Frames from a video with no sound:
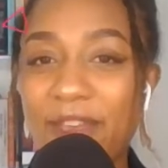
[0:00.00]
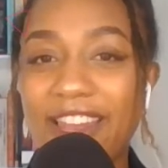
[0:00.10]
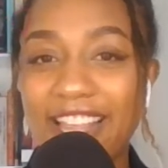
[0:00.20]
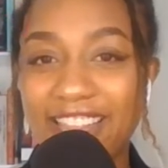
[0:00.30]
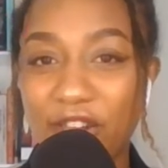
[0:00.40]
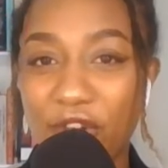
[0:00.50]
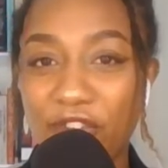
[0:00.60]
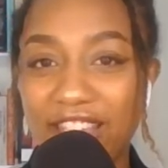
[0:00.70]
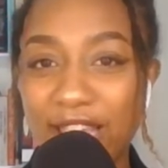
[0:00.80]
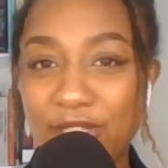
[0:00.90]
and hit that
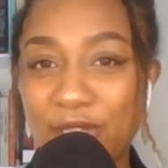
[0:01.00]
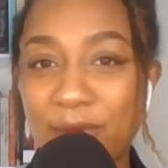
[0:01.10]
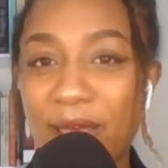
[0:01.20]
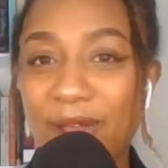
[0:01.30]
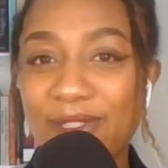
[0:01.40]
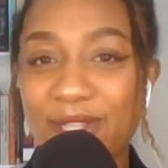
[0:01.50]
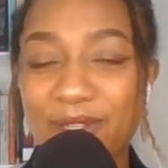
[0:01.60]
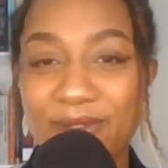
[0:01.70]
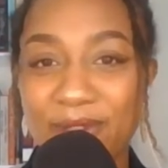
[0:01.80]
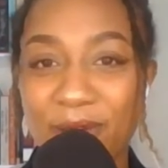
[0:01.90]
notification bell so
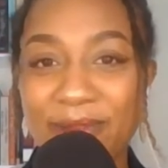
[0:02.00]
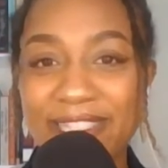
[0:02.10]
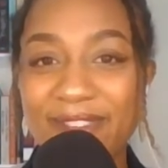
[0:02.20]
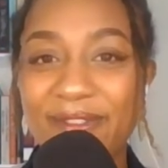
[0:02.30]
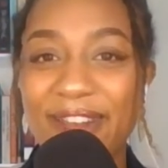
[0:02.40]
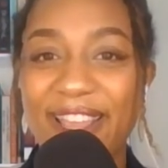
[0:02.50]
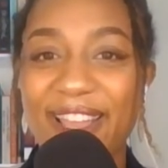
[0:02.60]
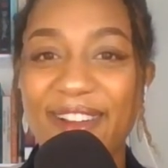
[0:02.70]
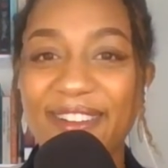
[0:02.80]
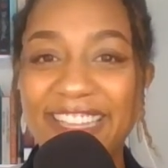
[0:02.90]
you don't miss a
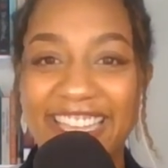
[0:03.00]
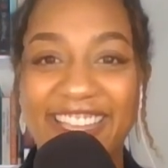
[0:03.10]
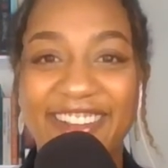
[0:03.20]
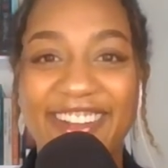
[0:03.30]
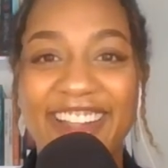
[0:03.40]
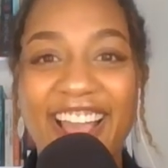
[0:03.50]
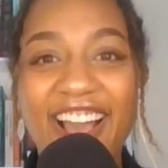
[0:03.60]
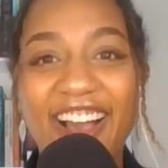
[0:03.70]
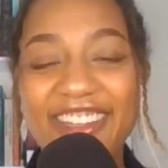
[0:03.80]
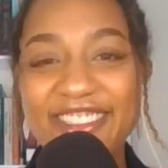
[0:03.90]
video here
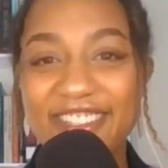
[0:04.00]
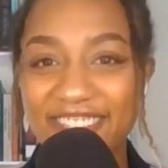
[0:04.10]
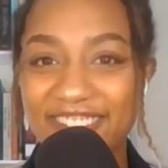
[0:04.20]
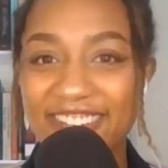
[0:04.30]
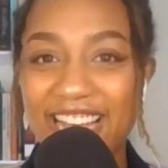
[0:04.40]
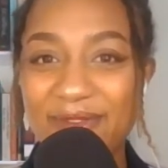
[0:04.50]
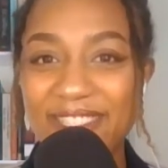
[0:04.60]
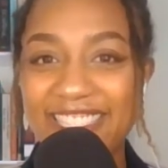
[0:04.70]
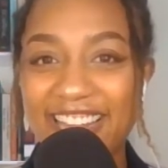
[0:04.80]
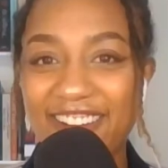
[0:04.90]
on Critical
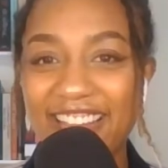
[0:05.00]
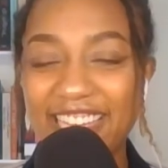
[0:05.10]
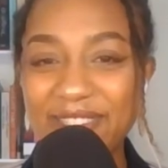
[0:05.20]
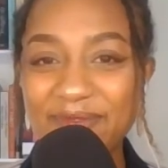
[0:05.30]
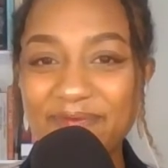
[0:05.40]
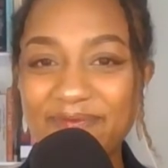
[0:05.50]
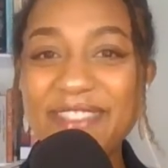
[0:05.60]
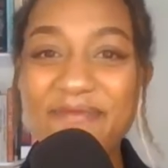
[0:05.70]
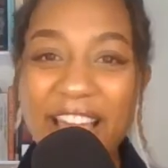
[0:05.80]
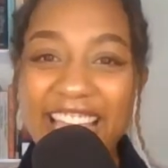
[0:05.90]
Commentary.
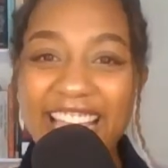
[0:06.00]
Bye,